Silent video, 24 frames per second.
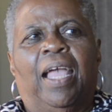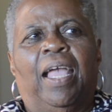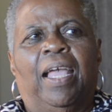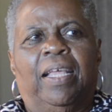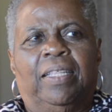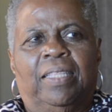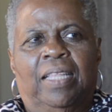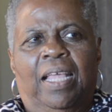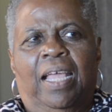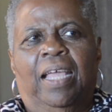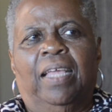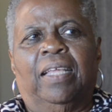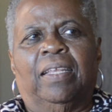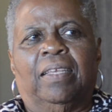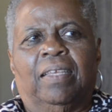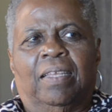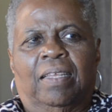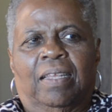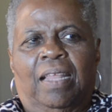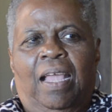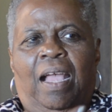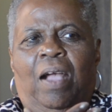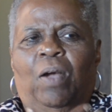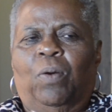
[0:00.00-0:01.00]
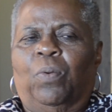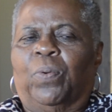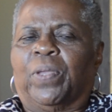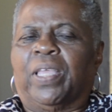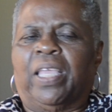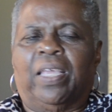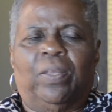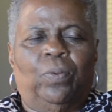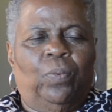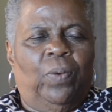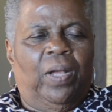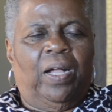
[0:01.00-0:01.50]
and that how
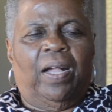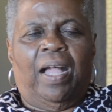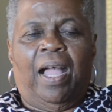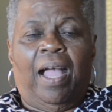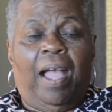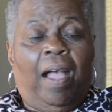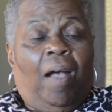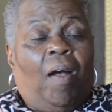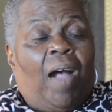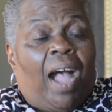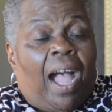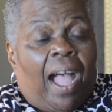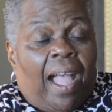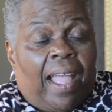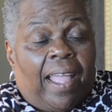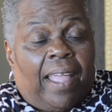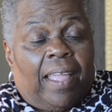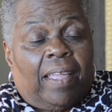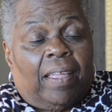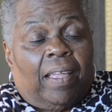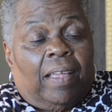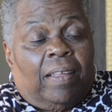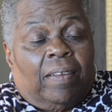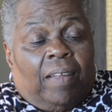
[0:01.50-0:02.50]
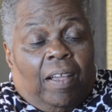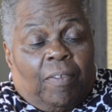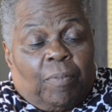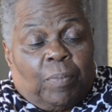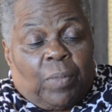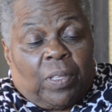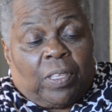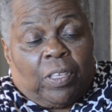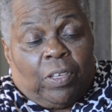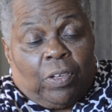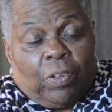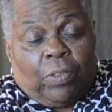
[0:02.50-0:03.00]
I and
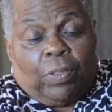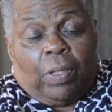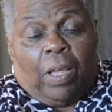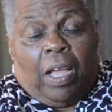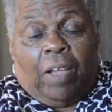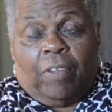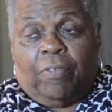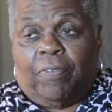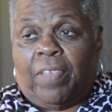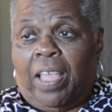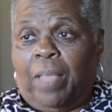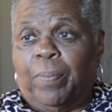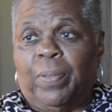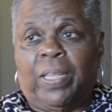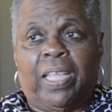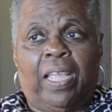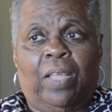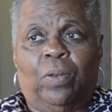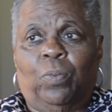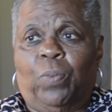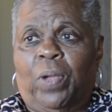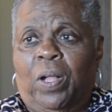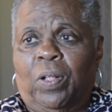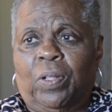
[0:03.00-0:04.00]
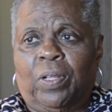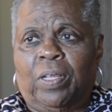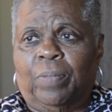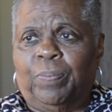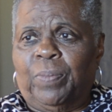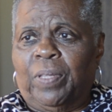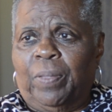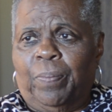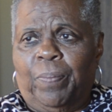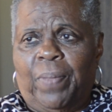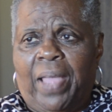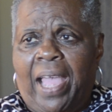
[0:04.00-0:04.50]
our family had
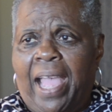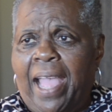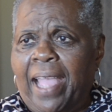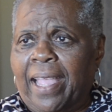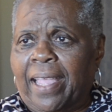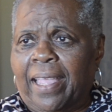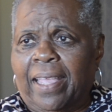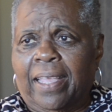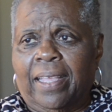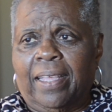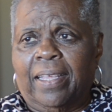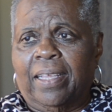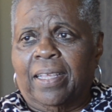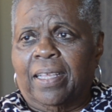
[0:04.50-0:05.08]
welcomed them back,